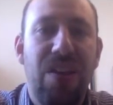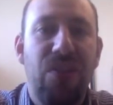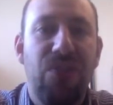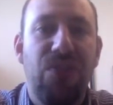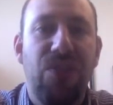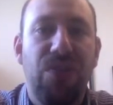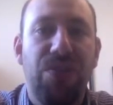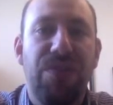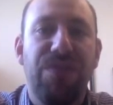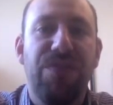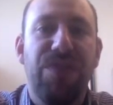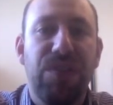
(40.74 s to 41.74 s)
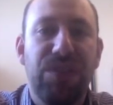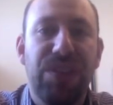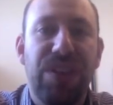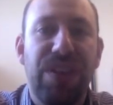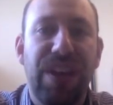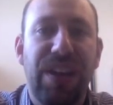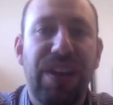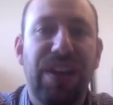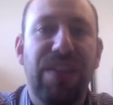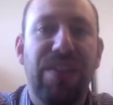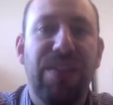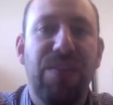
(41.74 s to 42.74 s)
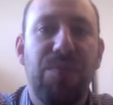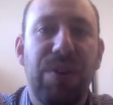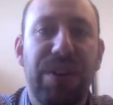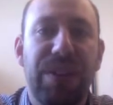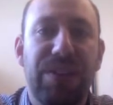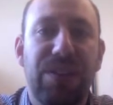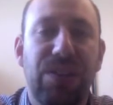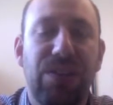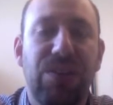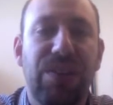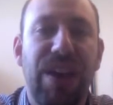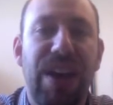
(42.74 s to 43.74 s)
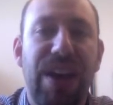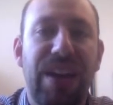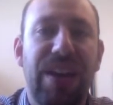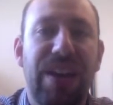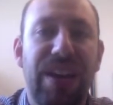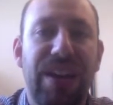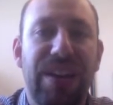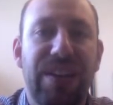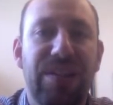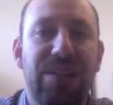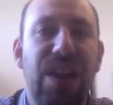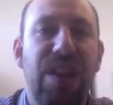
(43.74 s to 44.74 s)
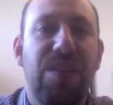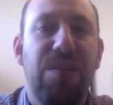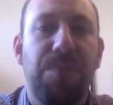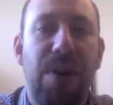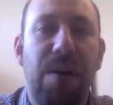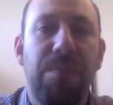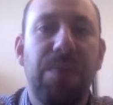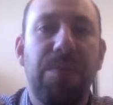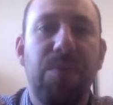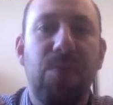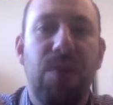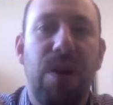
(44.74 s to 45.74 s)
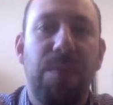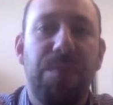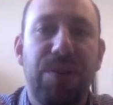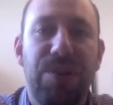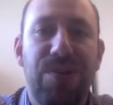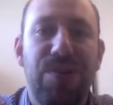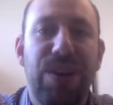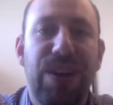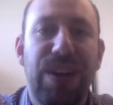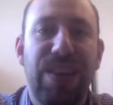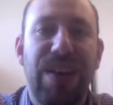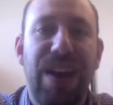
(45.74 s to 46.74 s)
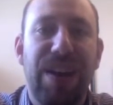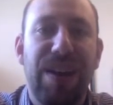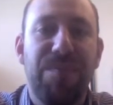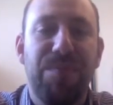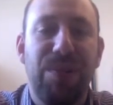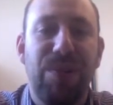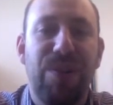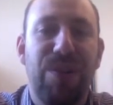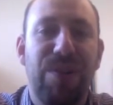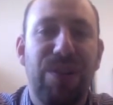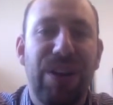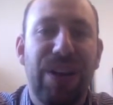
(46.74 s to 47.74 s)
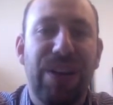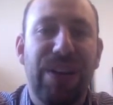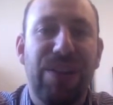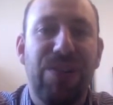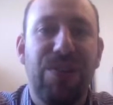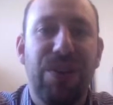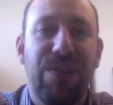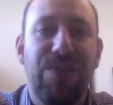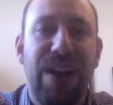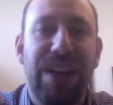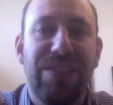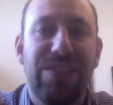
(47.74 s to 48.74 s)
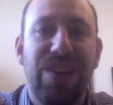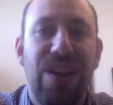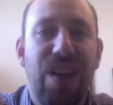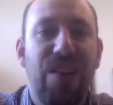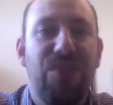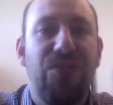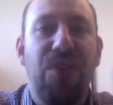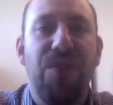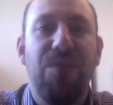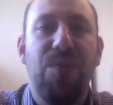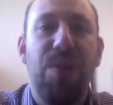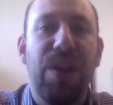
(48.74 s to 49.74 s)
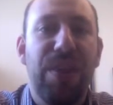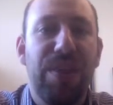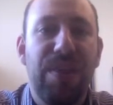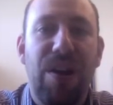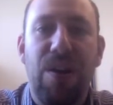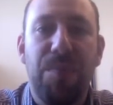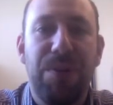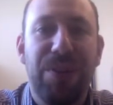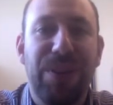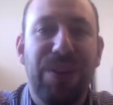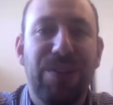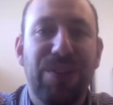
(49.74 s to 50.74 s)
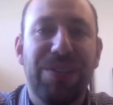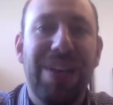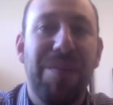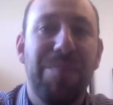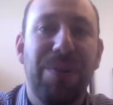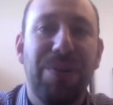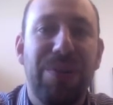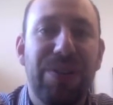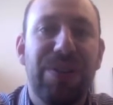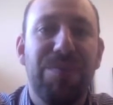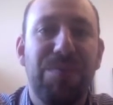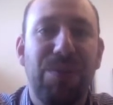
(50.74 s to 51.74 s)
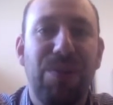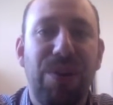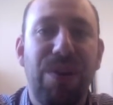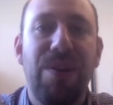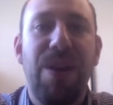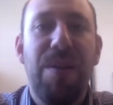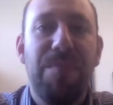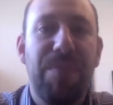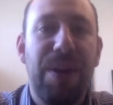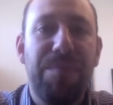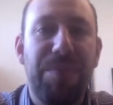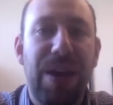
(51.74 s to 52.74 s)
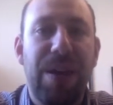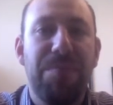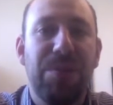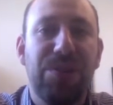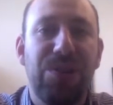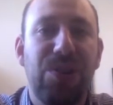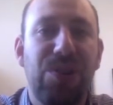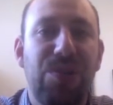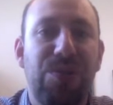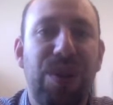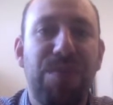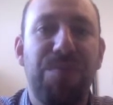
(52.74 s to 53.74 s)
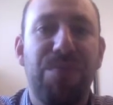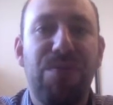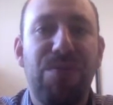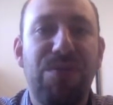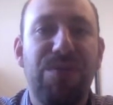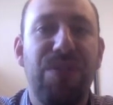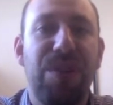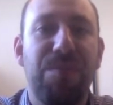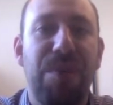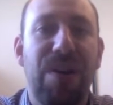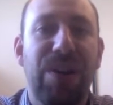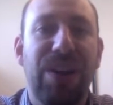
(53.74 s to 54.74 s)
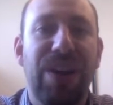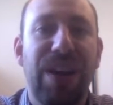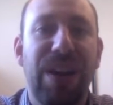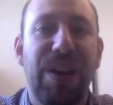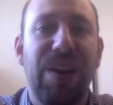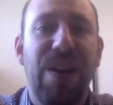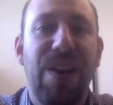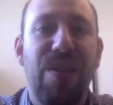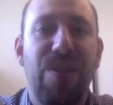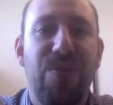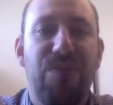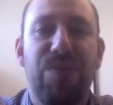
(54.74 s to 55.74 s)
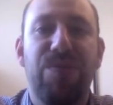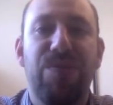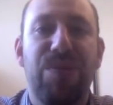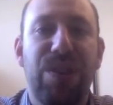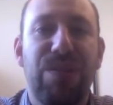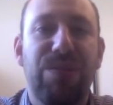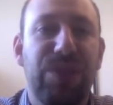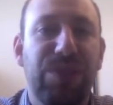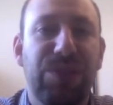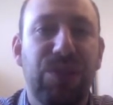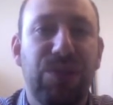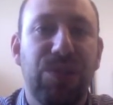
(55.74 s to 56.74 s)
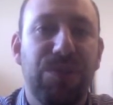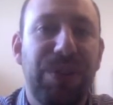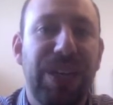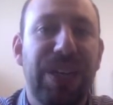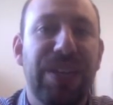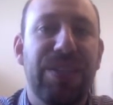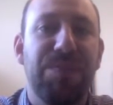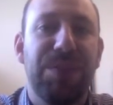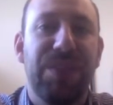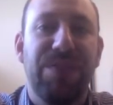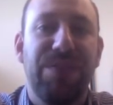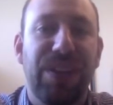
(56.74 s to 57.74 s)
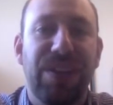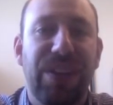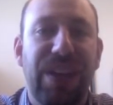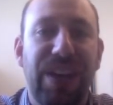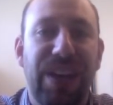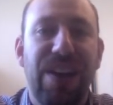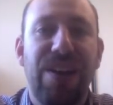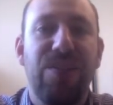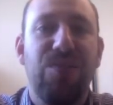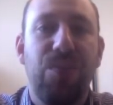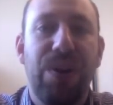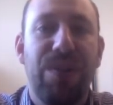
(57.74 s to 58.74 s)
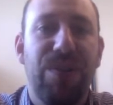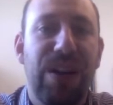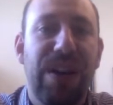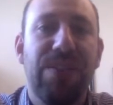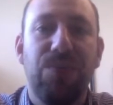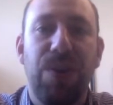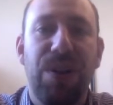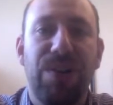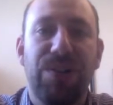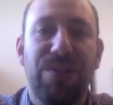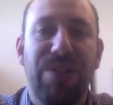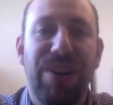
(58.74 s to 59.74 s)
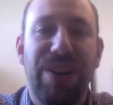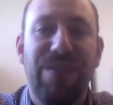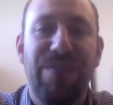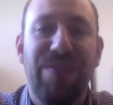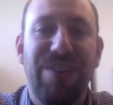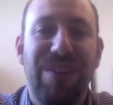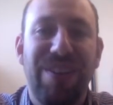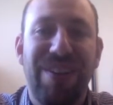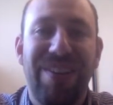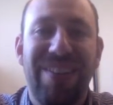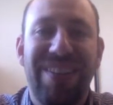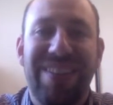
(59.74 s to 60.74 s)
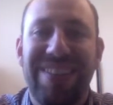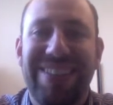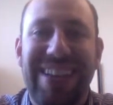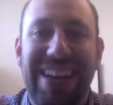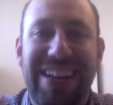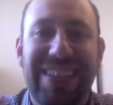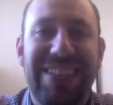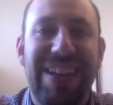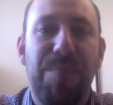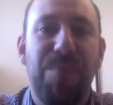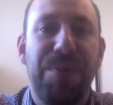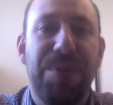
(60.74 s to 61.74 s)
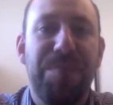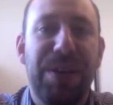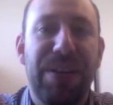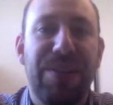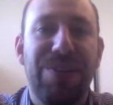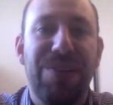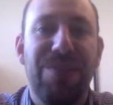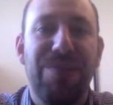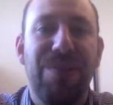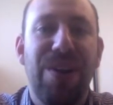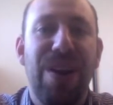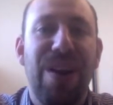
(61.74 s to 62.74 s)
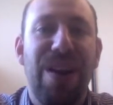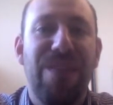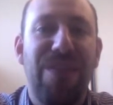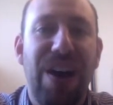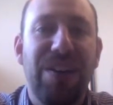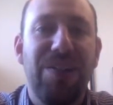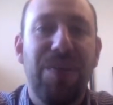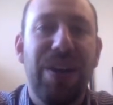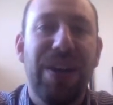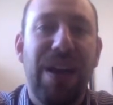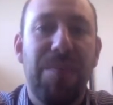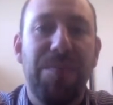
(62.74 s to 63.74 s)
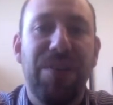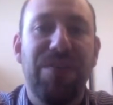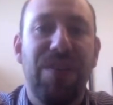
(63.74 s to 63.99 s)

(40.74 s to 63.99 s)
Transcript: So the first thing that one needs to look at is the problem or opportunity that an employer could address. So in our particular example, this employer might be able to improve their marketing through the use of social media, specifically Twitter as one alternative. The second step would be to evaluate a couple of